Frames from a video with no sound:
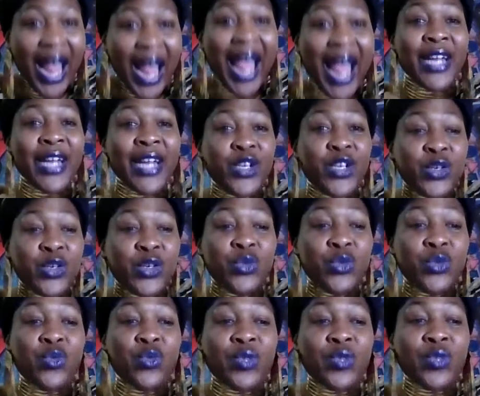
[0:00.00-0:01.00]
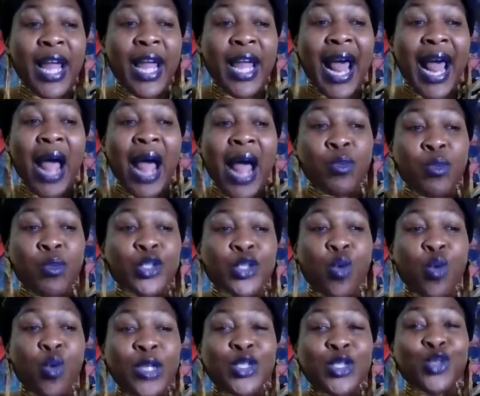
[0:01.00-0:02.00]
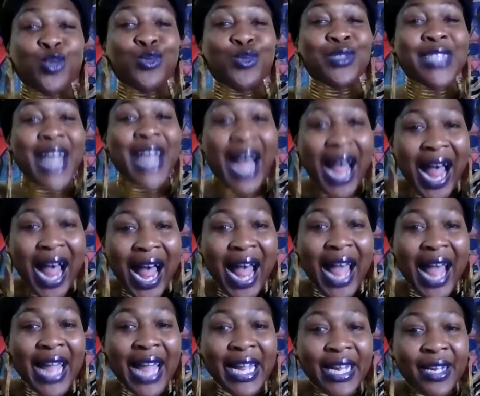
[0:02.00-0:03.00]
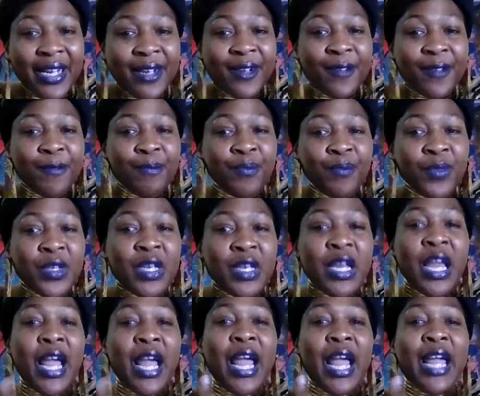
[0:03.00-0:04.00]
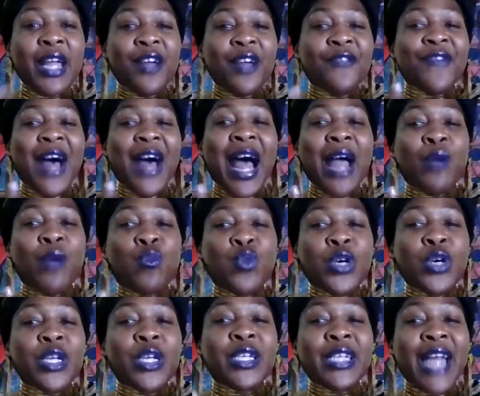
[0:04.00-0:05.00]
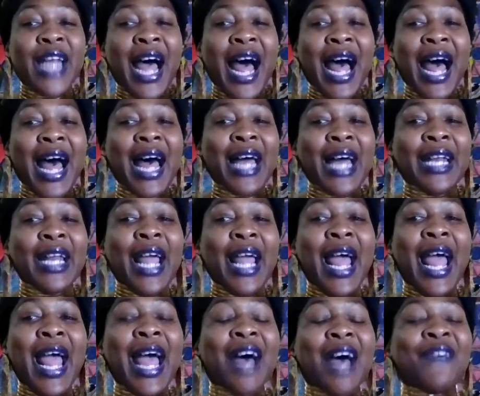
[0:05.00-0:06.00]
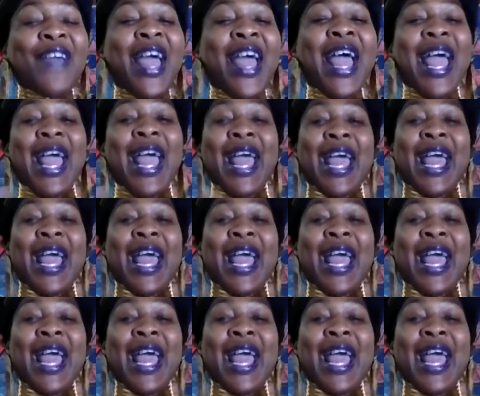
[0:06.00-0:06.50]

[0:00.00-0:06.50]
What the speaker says: I knew that I was going to die if I would not have